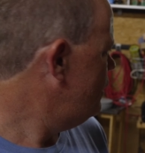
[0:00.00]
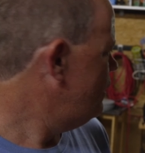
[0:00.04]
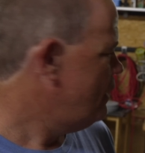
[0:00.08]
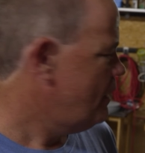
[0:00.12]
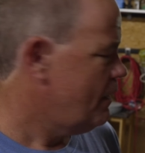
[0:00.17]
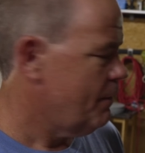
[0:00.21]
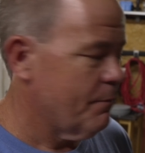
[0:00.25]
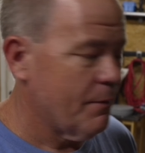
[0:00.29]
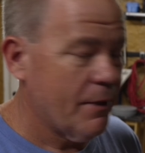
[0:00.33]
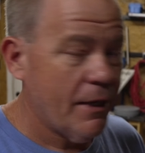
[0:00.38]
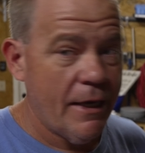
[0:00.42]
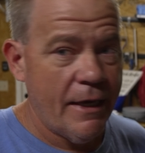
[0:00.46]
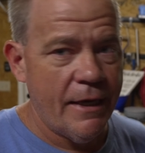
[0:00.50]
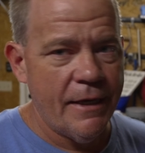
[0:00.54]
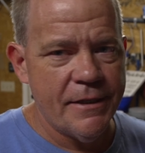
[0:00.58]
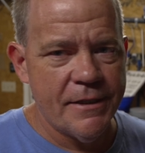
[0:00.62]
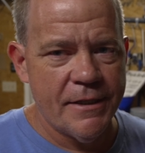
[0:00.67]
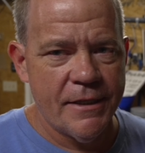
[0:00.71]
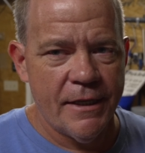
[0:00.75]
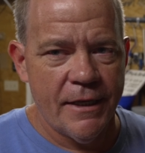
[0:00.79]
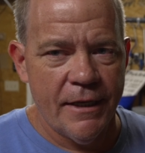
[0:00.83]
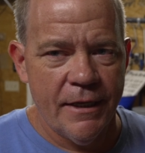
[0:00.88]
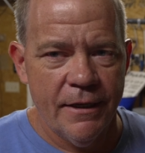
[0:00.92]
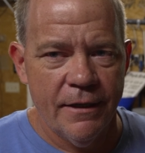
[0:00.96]
and
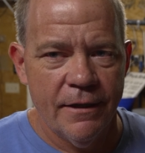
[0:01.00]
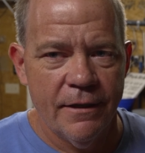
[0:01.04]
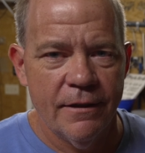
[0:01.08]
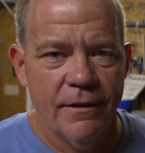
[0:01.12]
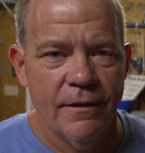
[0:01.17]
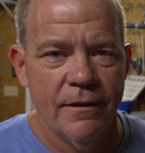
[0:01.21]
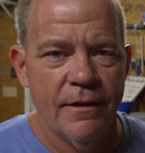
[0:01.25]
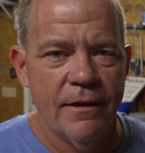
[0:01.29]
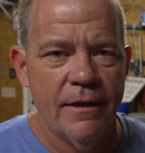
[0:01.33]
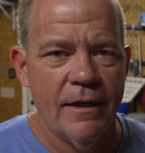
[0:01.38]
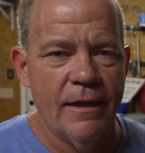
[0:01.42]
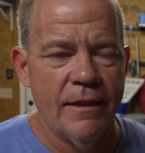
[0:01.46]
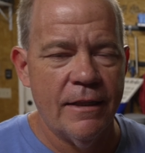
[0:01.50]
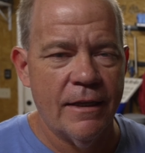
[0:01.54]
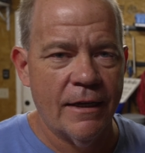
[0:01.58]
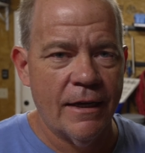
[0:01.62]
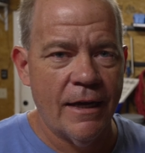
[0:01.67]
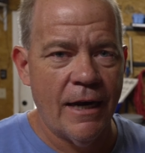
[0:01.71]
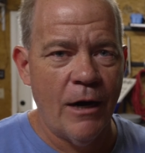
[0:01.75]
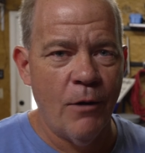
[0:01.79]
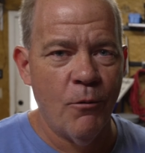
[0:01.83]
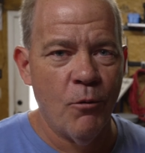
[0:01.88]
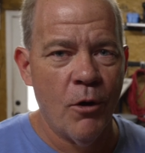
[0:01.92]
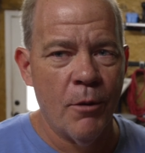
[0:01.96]
easy and then
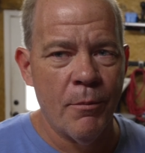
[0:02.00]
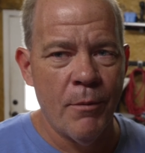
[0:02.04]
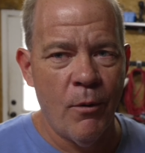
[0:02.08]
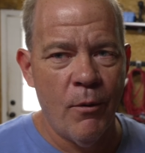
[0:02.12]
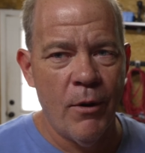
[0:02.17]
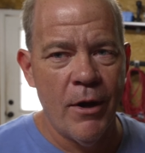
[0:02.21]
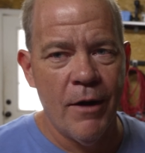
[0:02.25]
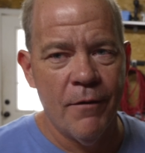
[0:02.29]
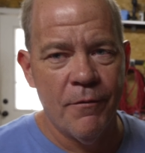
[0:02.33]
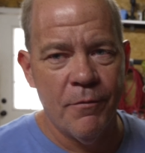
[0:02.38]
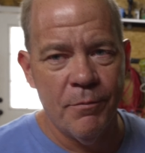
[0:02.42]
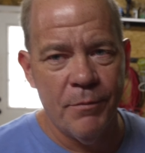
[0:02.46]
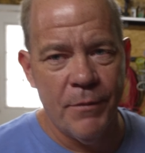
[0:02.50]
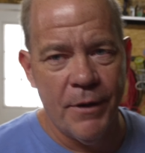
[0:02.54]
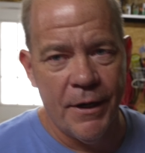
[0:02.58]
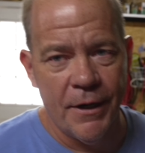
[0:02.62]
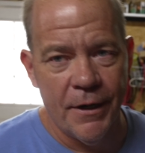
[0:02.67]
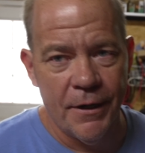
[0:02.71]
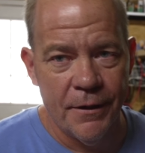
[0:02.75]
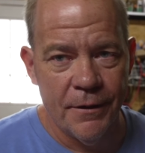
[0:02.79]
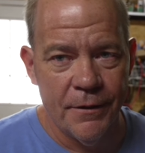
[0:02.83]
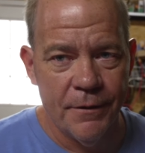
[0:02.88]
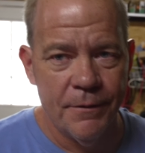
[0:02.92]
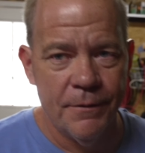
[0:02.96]
kind of work my way up from
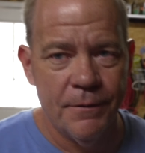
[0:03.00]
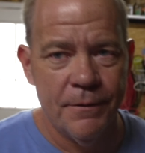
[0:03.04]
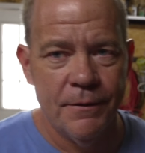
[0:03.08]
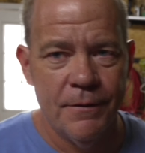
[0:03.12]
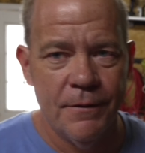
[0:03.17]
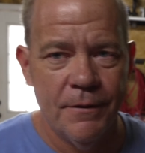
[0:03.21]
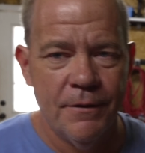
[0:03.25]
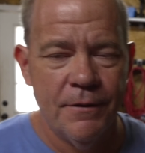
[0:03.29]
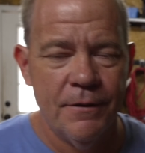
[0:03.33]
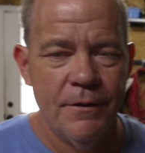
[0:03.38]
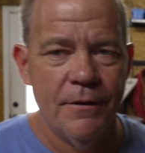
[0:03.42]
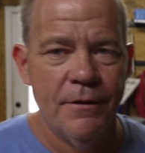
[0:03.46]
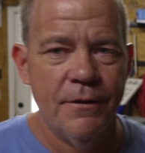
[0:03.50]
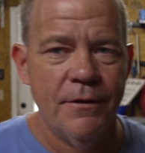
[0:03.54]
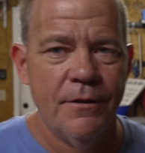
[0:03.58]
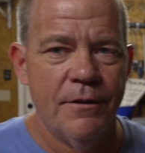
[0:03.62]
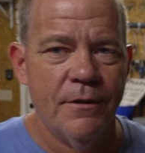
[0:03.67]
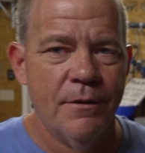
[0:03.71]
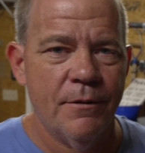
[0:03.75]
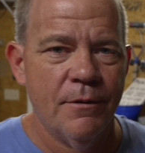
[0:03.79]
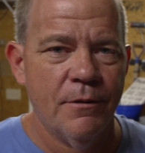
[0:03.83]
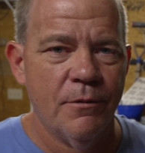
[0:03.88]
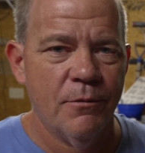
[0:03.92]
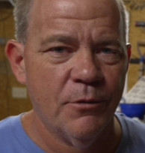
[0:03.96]
there.
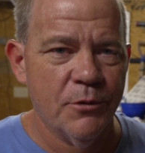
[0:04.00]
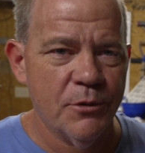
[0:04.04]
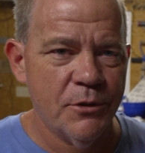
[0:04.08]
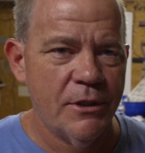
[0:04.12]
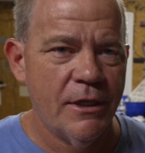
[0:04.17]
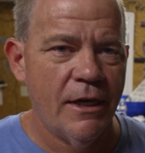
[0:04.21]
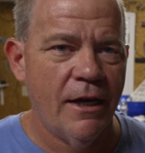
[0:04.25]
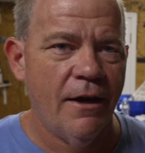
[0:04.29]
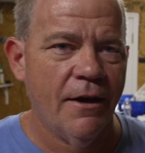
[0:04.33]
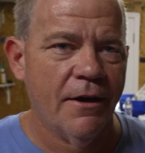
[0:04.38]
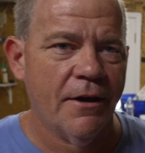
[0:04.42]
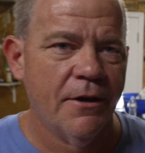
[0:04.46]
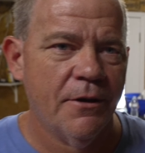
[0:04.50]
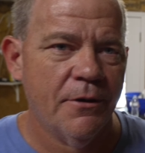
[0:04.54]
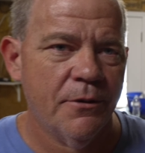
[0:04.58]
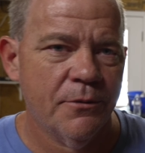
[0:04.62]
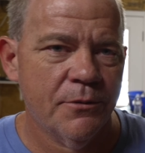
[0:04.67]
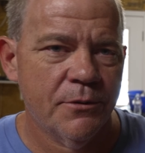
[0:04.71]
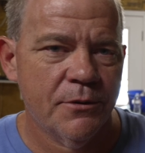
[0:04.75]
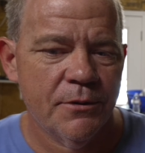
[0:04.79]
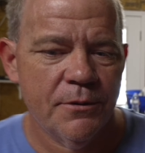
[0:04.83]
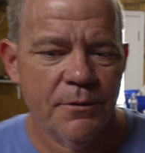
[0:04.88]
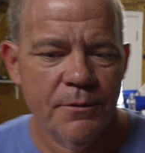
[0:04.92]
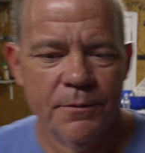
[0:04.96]
We'll see how it
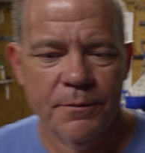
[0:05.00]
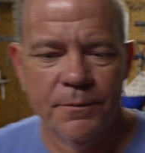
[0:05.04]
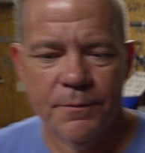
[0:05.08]
goes.